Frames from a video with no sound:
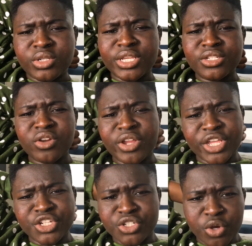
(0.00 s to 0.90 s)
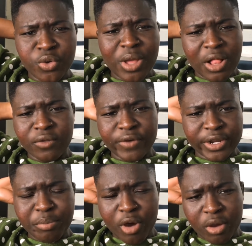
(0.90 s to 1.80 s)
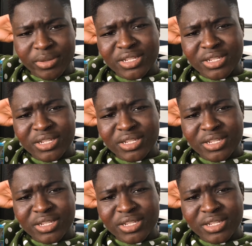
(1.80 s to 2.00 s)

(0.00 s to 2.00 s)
Do kids our age know who L. Frank Baum